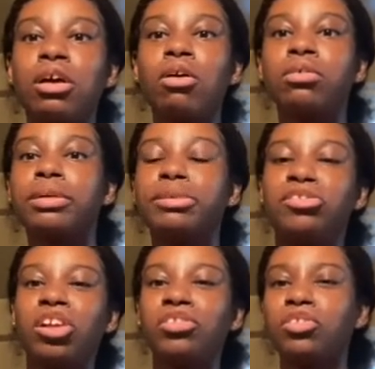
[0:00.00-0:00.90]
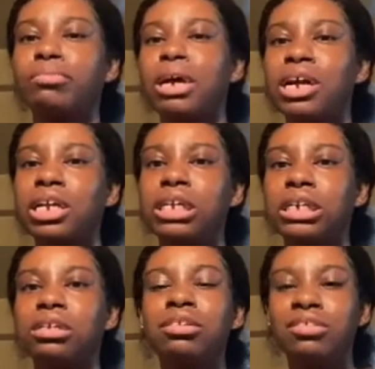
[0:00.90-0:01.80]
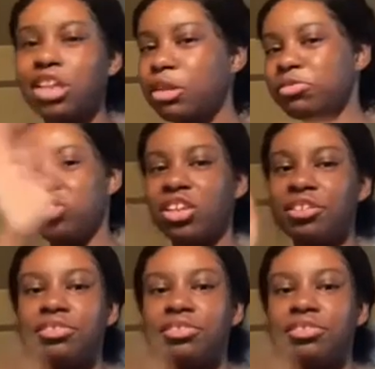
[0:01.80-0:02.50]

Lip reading: oh, let me change your mind type shit.